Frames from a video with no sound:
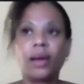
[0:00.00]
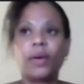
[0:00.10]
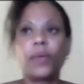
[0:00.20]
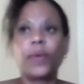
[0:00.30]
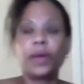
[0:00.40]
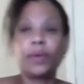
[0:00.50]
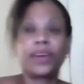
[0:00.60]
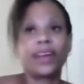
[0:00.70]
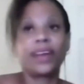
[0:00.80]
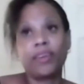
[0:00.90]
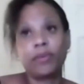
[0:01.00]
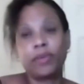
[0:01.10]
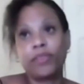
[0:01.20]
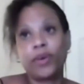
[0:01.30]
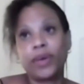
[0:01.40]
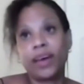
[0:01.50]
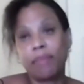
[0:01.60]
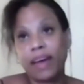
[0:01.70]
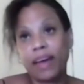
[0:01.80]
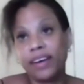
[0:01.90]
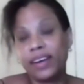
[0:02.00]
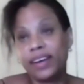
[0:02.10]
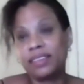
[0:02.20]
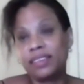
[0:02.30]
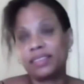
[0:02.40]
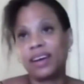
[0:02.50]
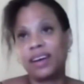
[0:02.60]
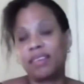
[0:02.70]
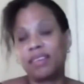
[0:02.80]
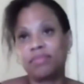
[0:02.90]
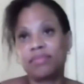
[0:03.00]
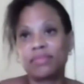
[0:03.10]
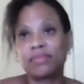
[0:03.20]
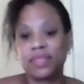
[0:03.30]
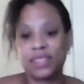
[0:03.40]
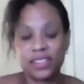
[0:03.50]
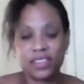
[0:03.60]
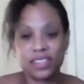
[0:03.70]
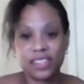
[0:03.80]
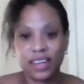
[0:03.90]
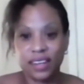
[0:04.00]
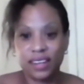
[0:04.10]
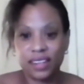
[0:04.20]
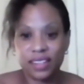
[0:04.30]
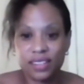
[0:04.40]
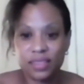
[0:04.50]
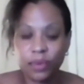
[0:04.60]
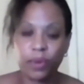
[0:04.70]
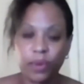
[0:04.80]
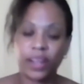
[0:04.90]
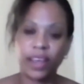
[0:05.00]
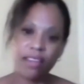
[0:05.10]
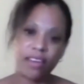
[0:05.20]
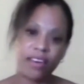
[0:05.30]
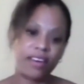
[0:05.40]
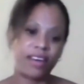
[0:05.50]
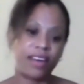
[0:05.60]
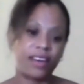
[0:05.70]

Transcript: We were together before we got married. It's interesting because we were together.